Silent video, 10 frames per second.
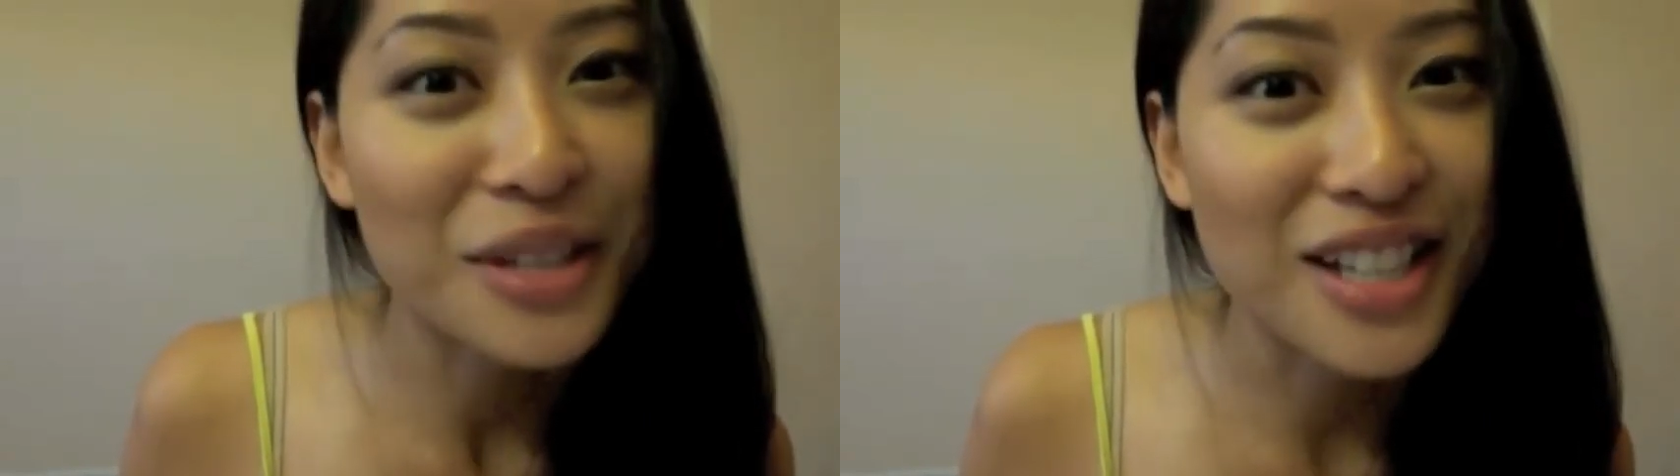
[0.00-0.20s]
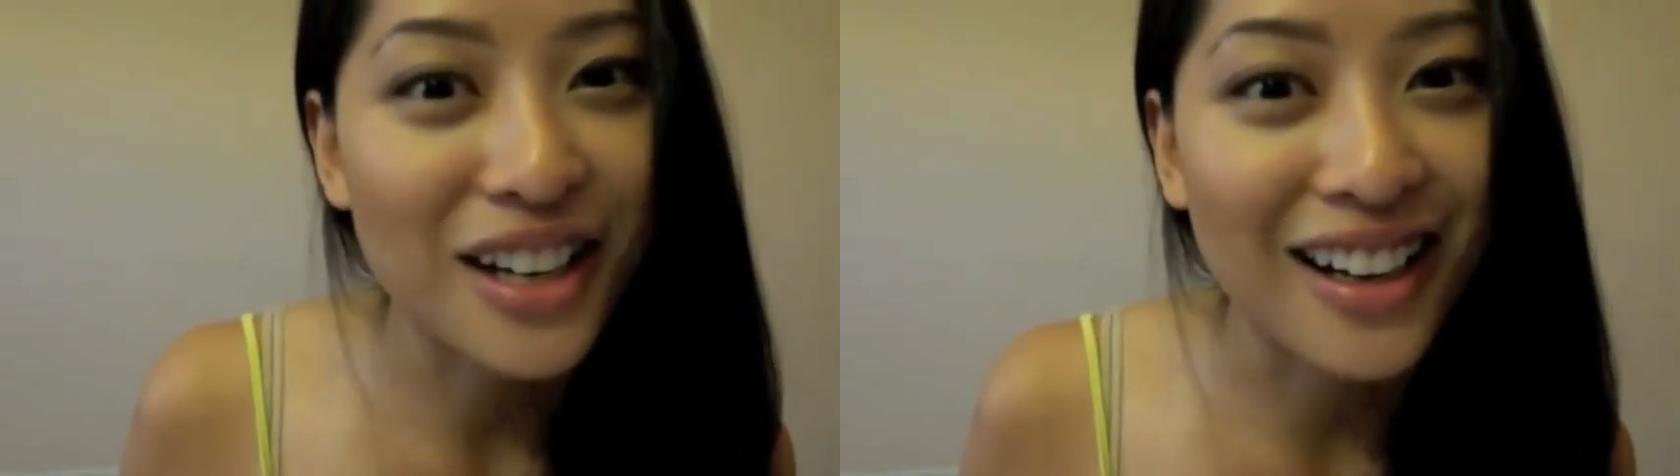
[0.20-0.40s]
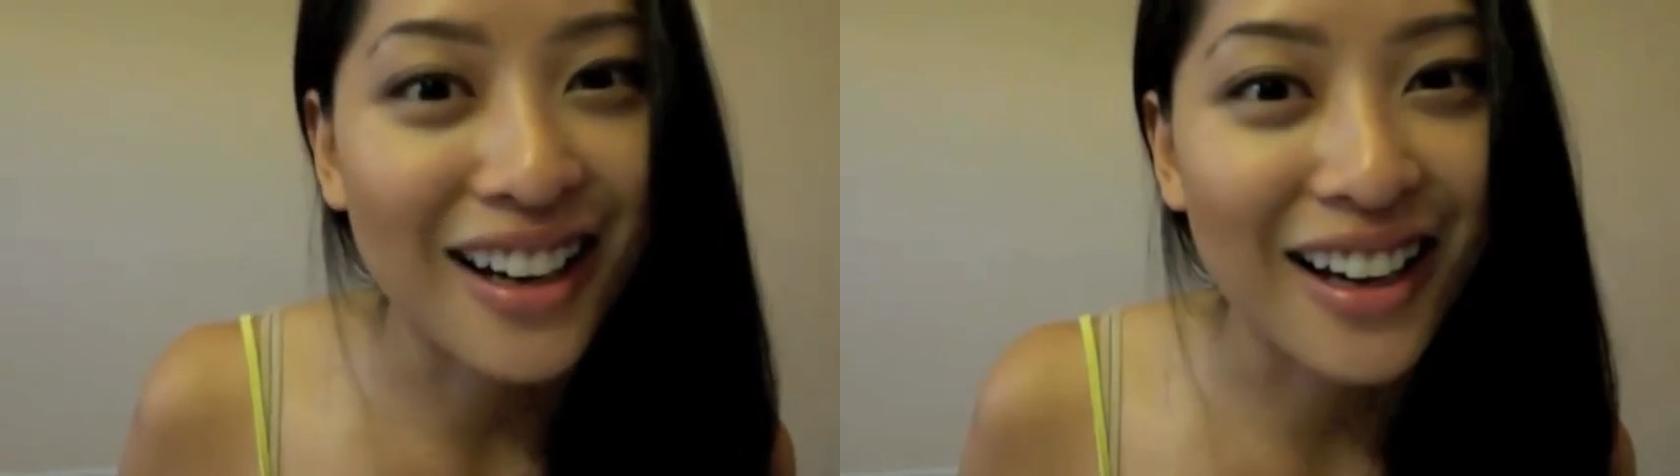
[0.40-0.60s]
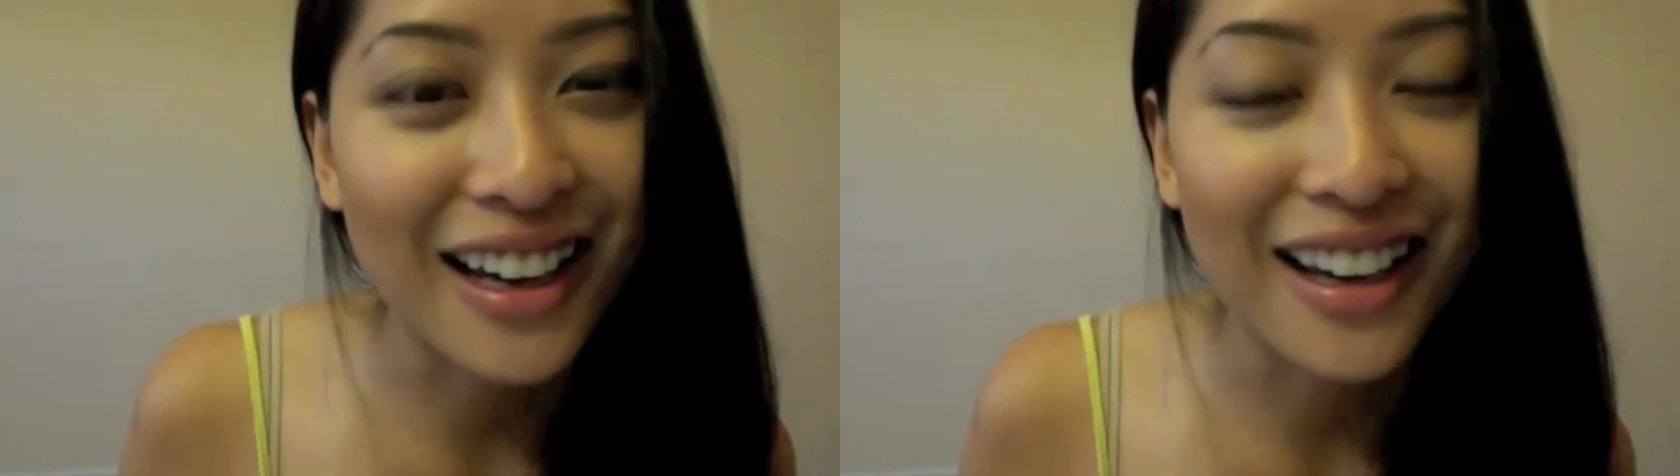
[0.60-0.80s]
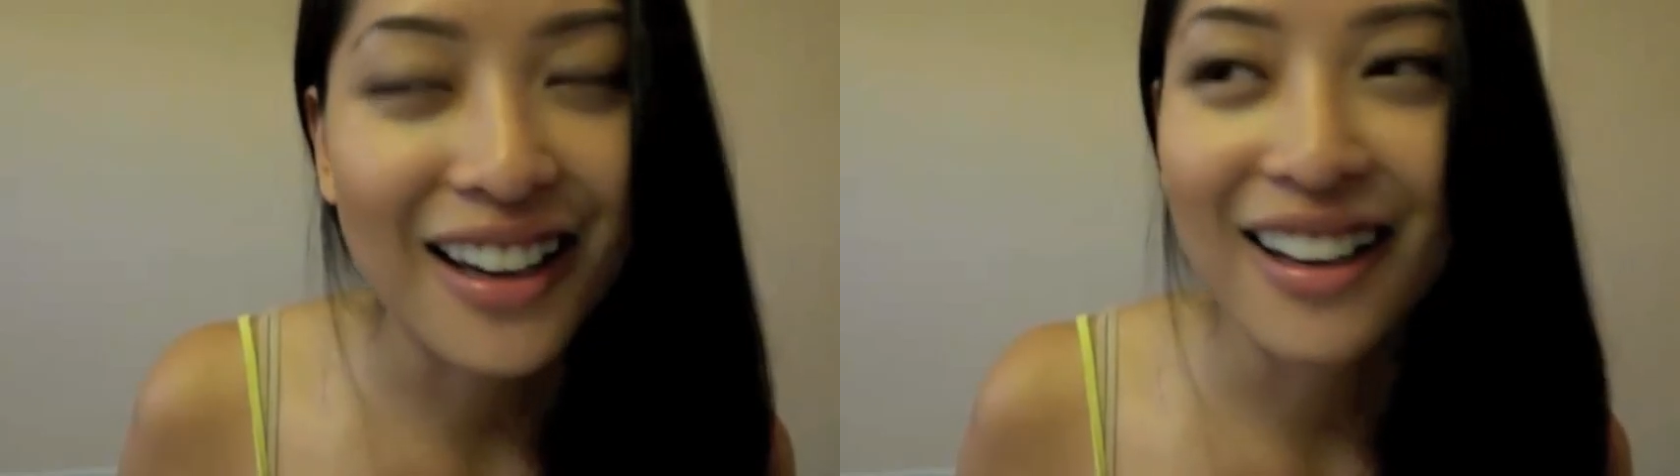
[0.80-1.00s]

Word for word: canai.